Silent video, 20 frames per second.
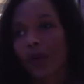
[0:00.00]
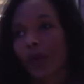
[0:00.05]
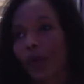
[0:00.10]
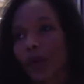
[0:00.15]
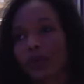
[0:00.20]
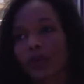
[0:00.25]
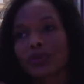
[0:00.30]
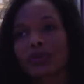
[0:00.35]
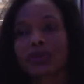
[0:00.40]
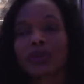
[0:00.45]

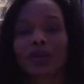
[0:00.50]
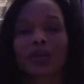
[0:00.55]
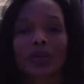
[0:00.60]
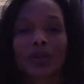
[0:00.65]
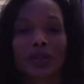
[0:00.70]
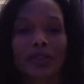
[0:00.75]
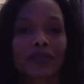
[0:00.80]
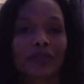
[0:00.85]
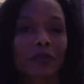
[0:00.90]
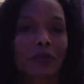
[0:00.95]
or you
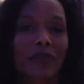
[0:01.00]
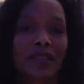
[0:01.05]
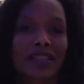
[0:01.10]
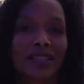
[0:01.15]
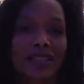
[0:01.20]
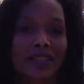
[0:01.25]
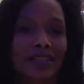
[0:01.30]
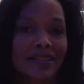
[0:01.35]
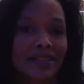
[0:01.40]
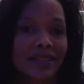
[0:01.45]
learn of a
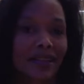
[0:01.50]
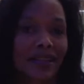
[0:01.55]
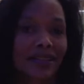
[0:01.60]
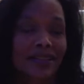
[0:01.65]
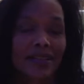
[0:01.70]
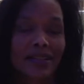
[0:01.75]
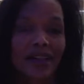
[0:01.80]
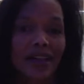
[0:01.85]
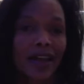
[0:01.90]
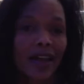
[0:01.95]
business that's